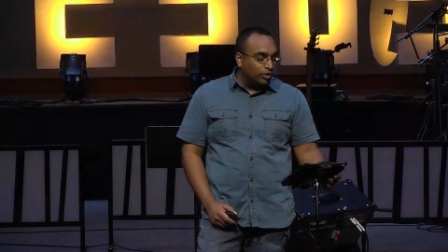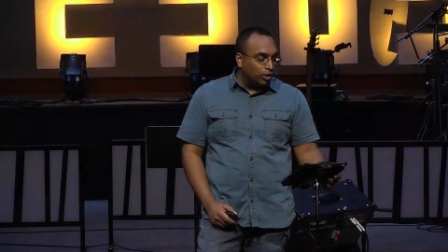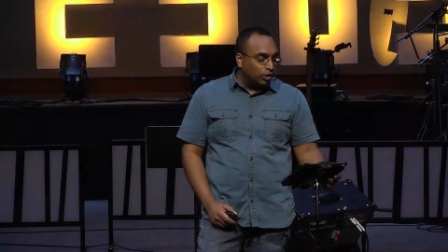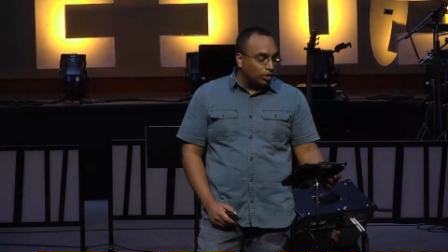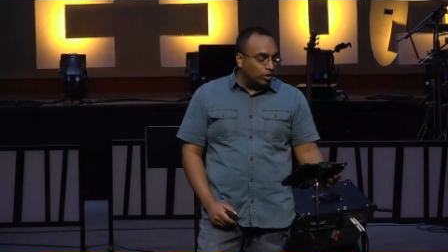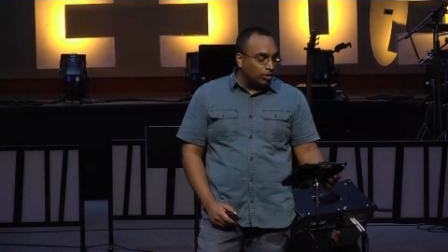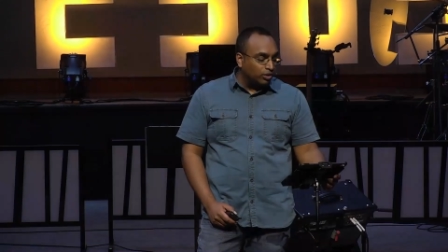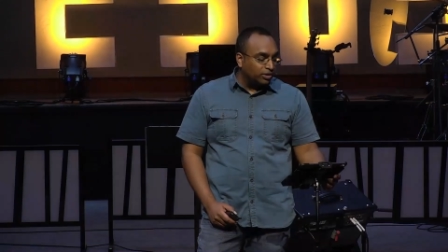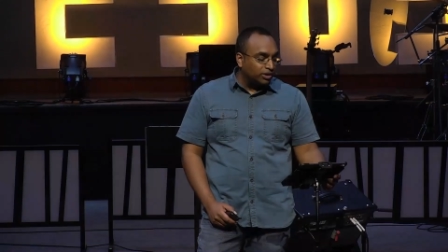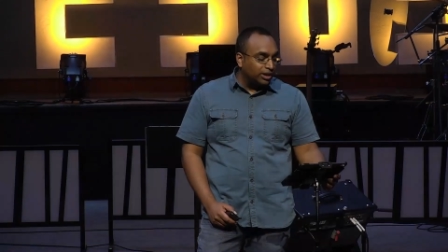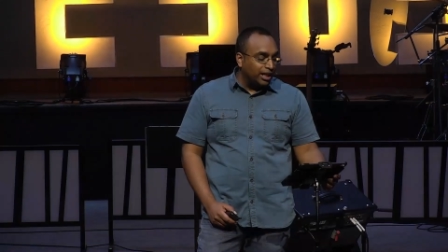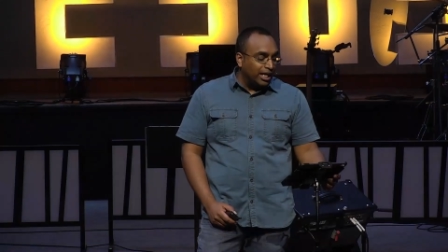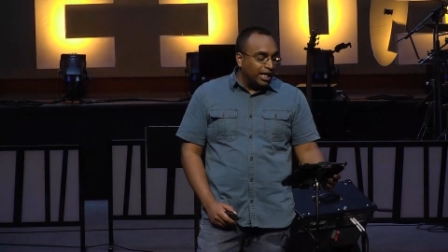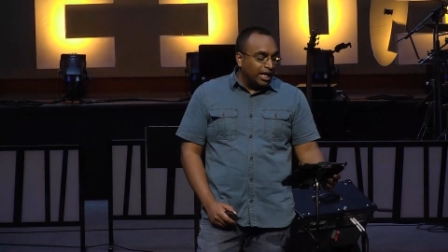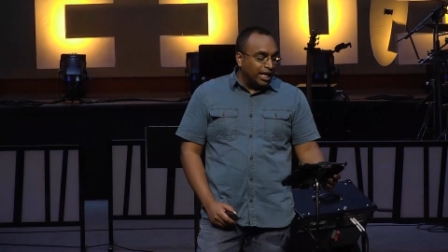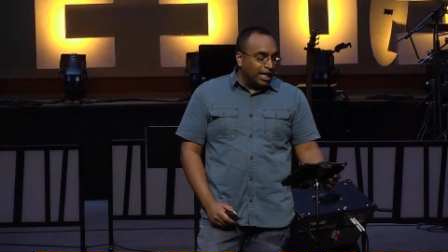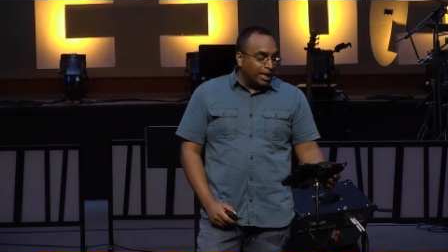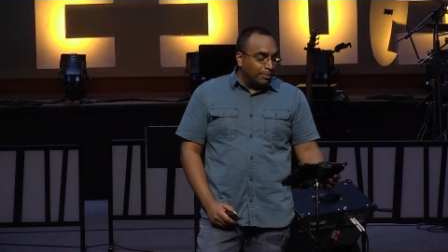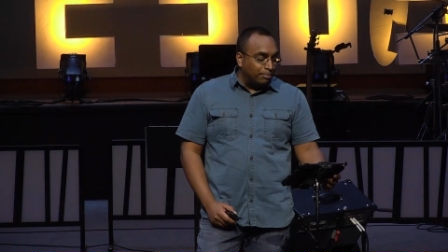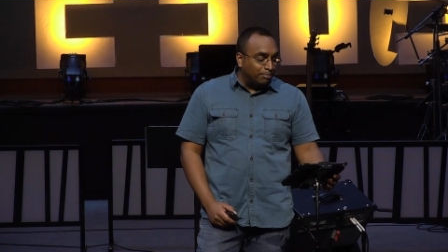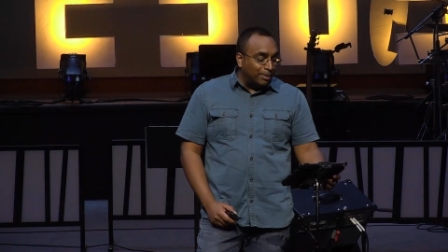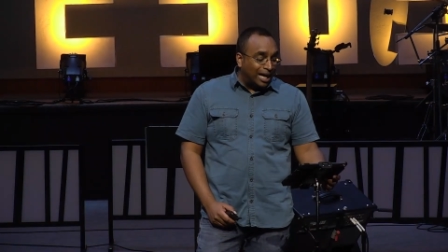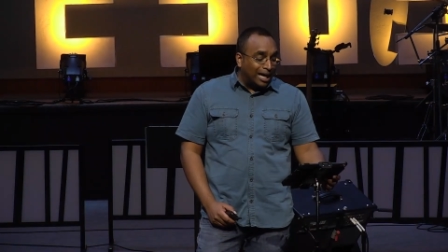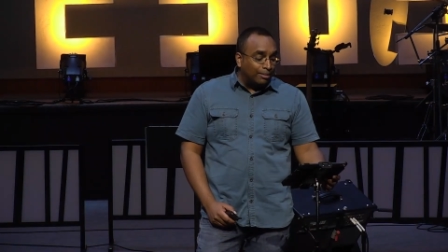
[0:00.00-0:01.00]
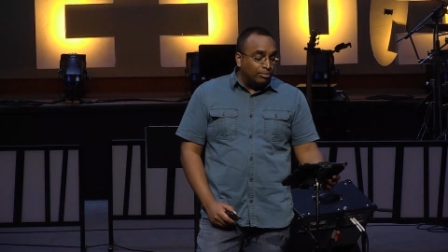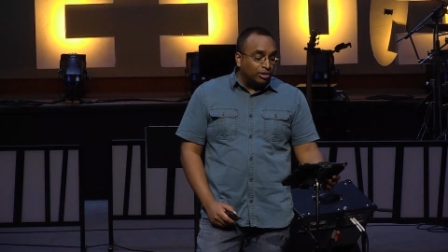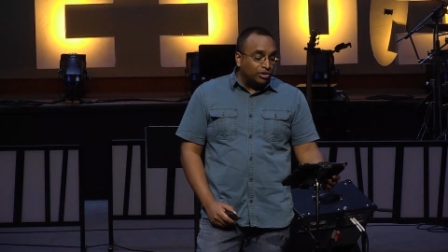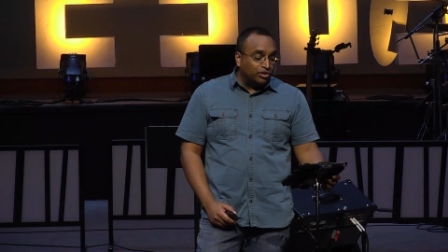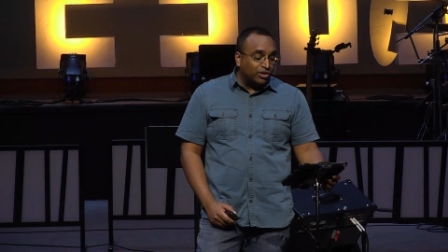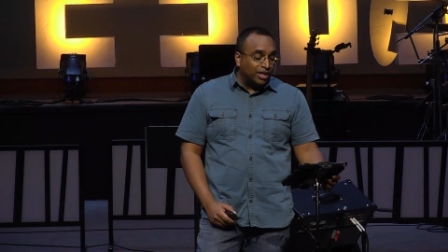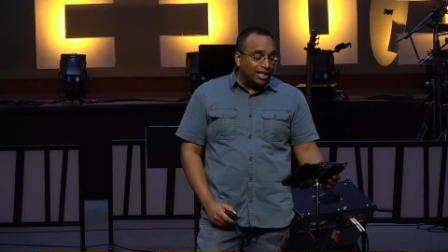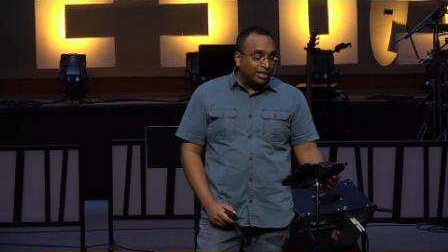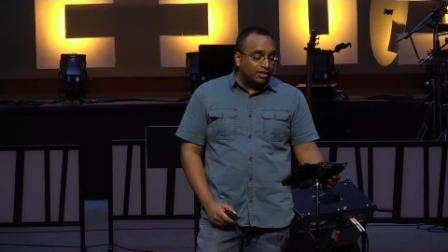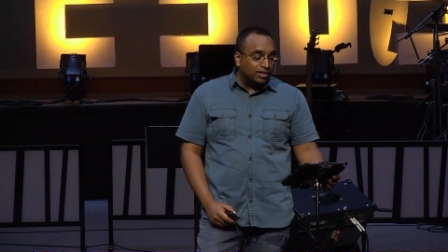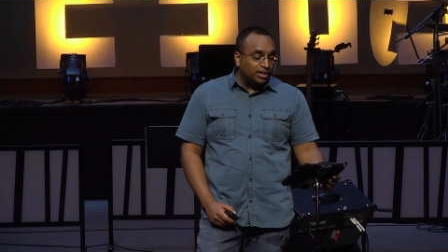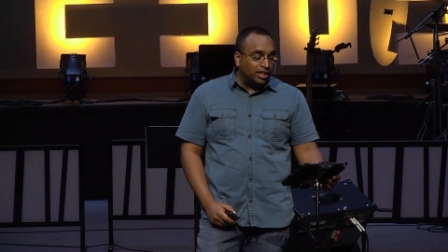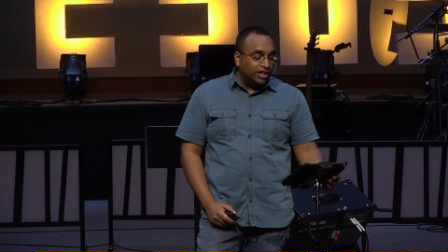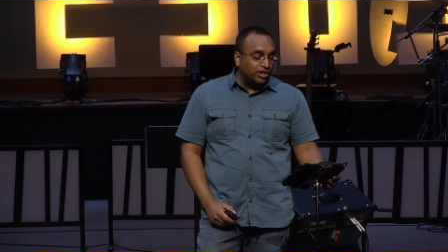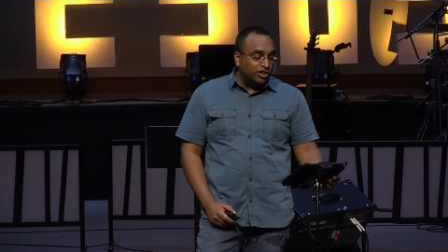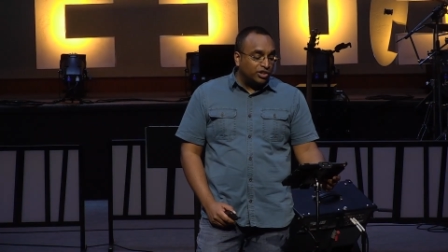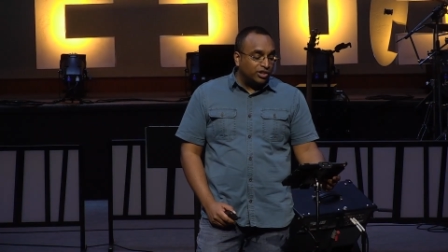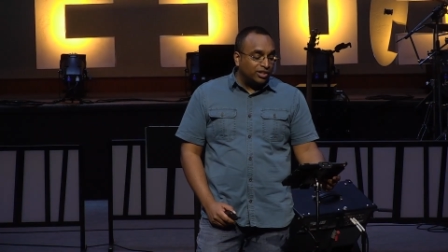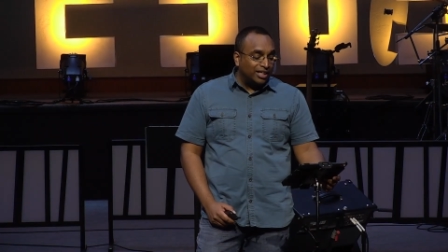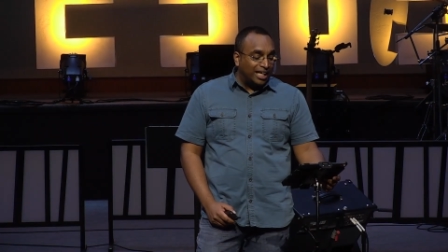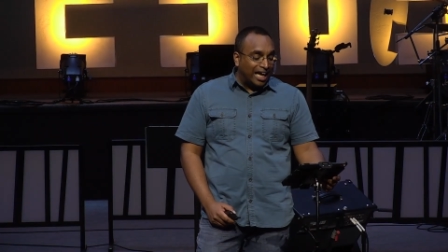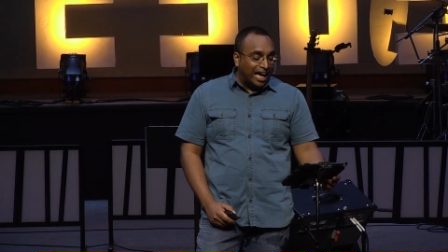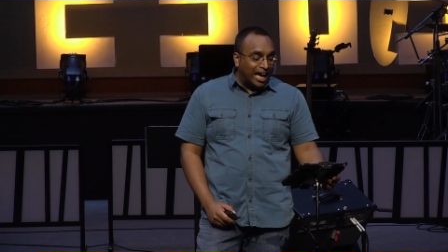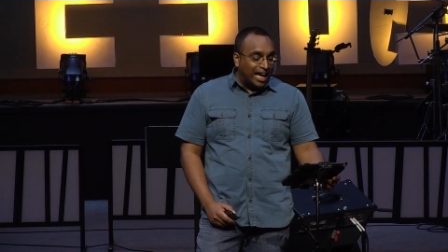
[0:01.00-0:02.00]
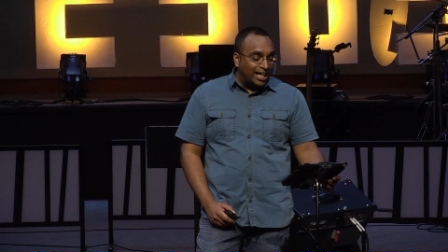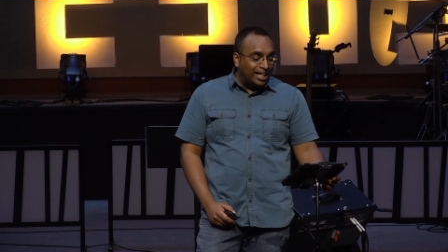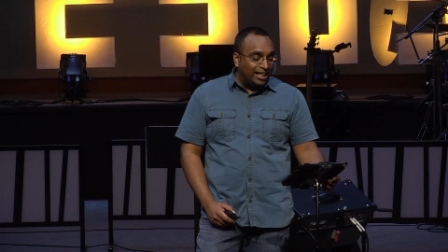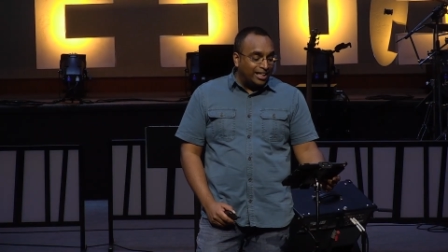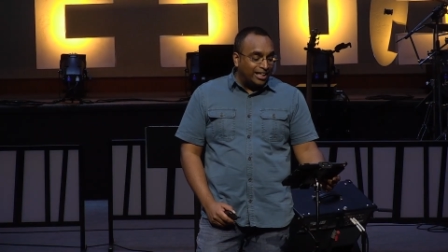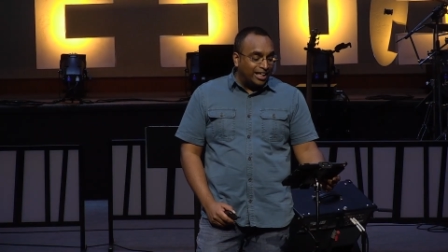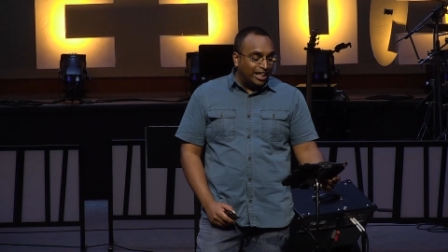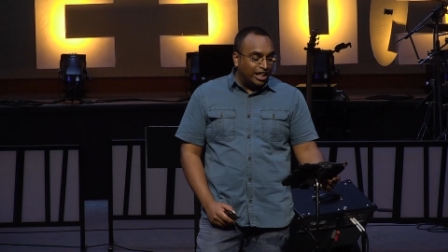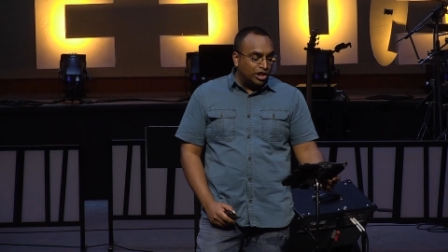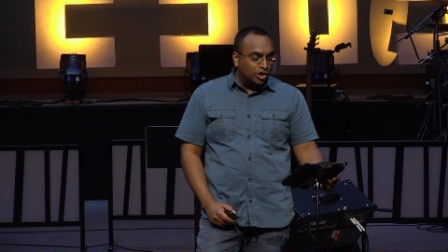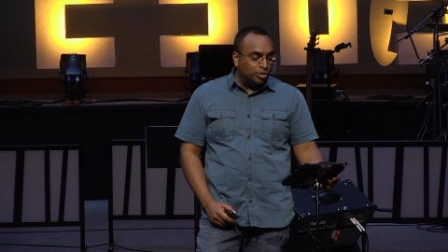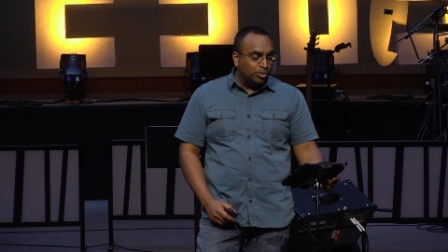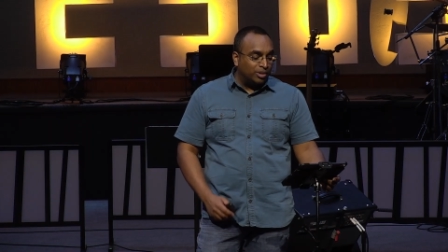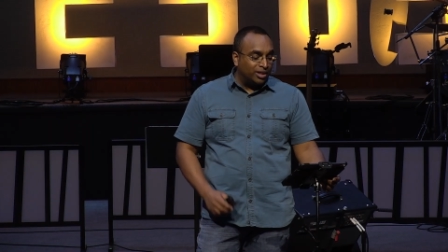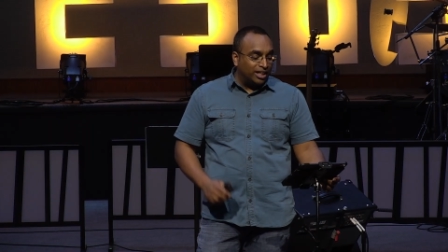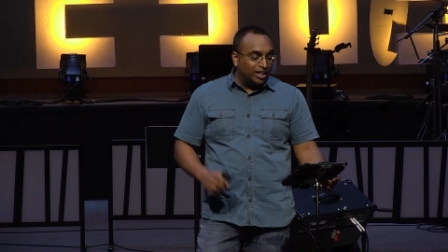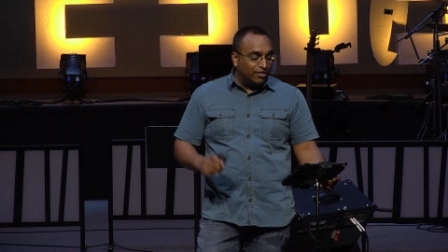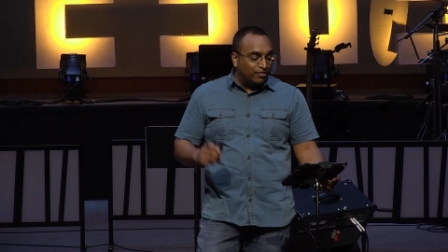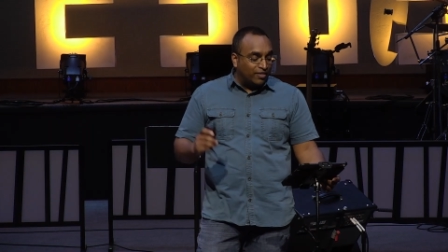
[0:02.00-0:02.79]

goals in Bible translation and engagement,